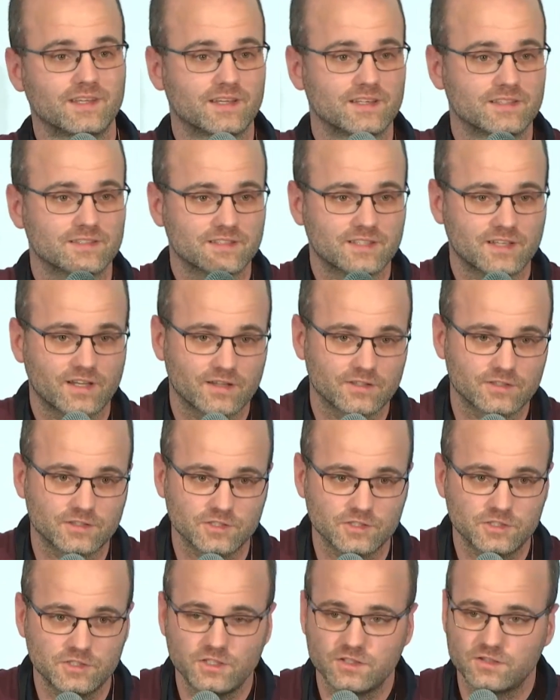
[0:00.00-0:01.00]
and we don't have
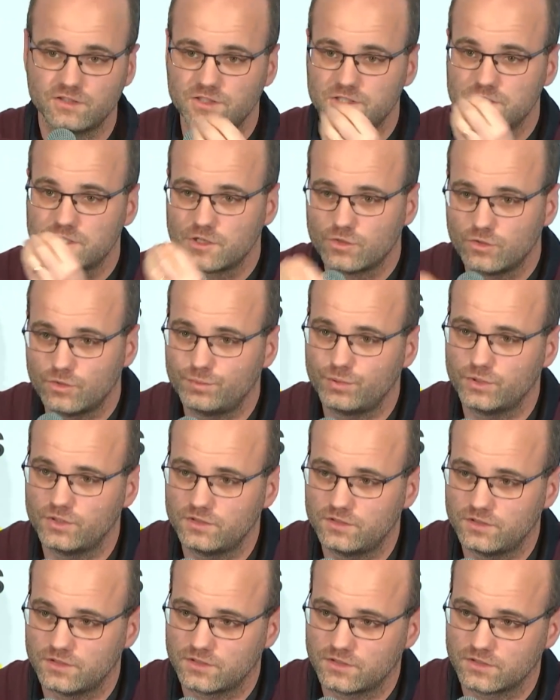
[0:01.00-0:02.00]
the strategic
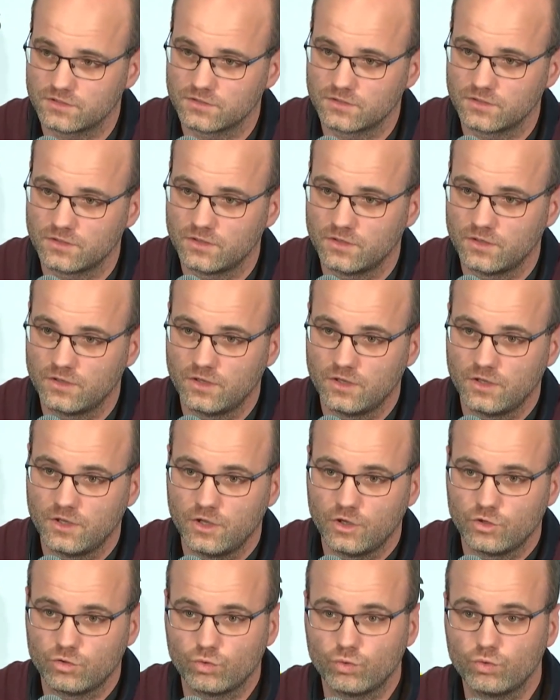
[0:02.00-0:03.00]

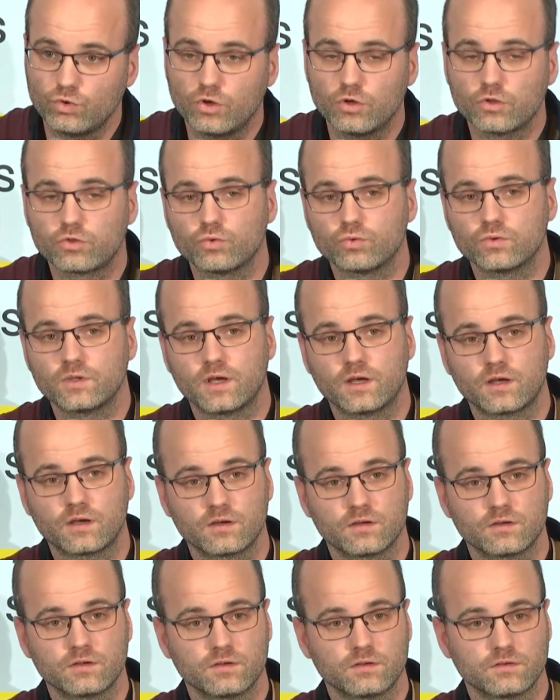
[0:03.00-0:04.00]
interests and
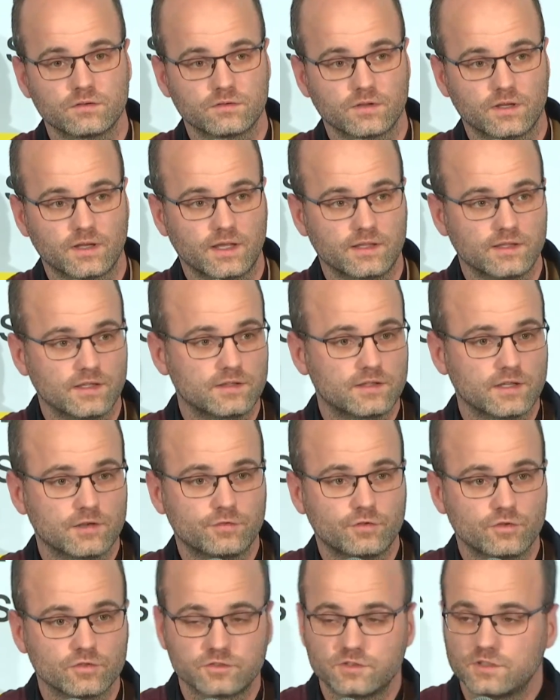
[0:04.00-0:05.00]
geopolitical interests.
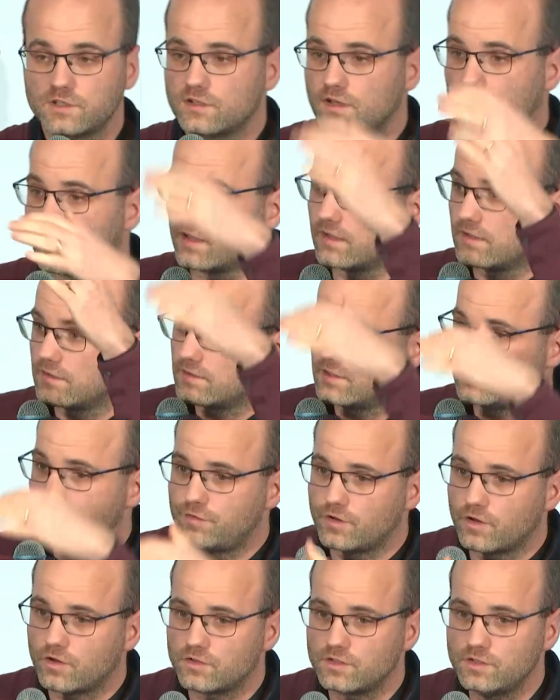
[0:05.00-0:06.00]
So when we
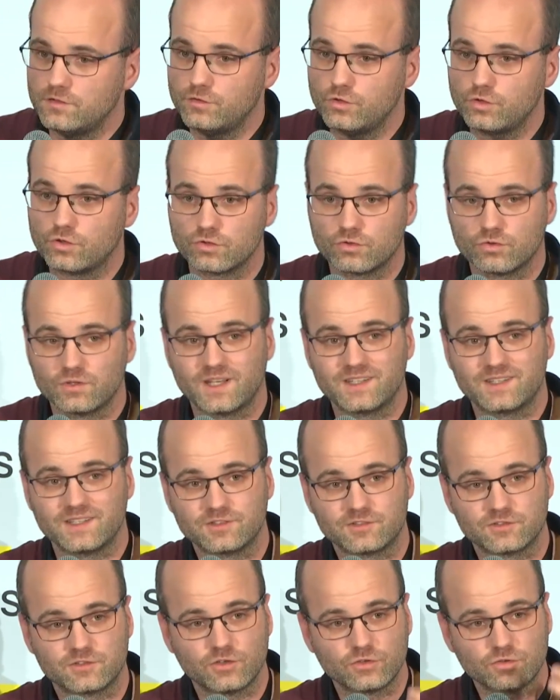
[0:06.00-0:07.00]
have a
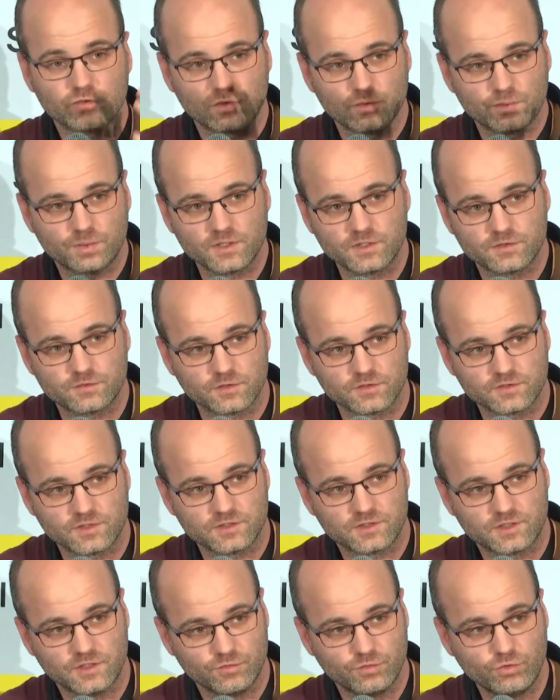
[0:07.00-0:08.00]
French government
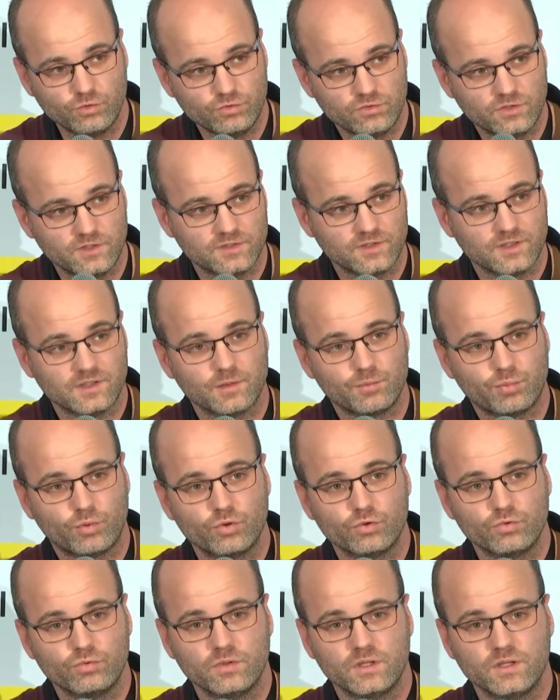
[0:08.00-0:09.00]
with French
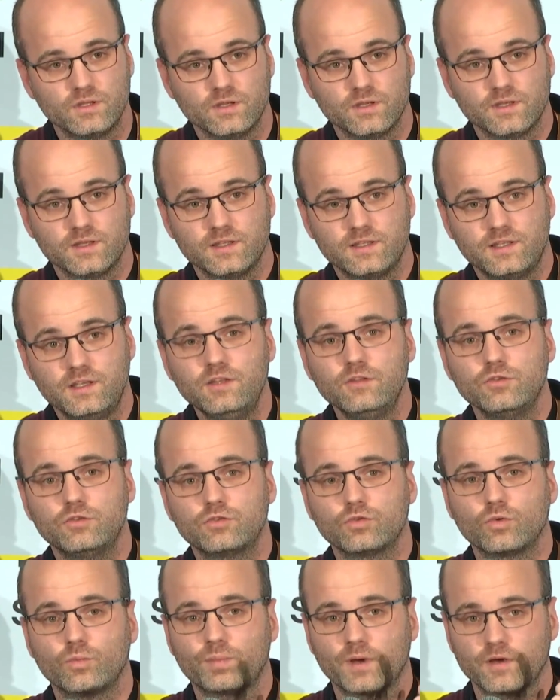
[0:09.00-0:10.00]
companies that will use
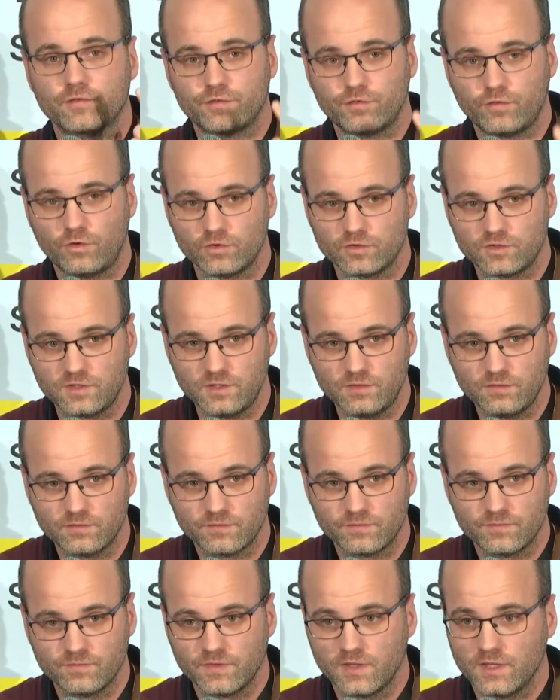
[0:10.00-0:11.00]
products that are
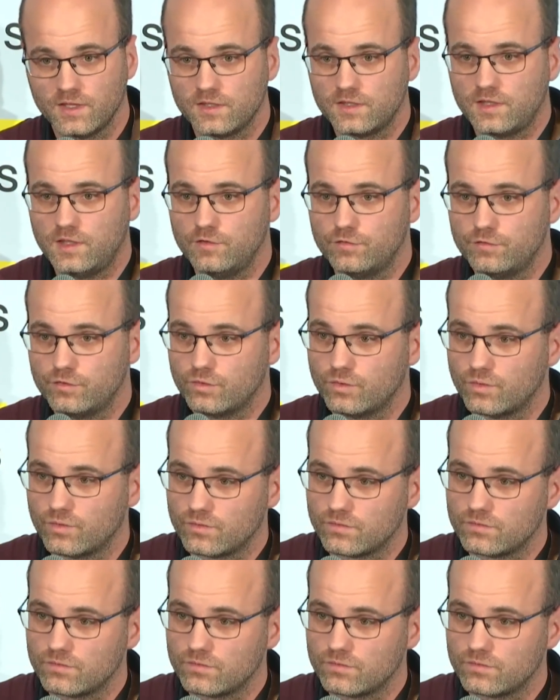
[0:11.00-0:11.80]
not French,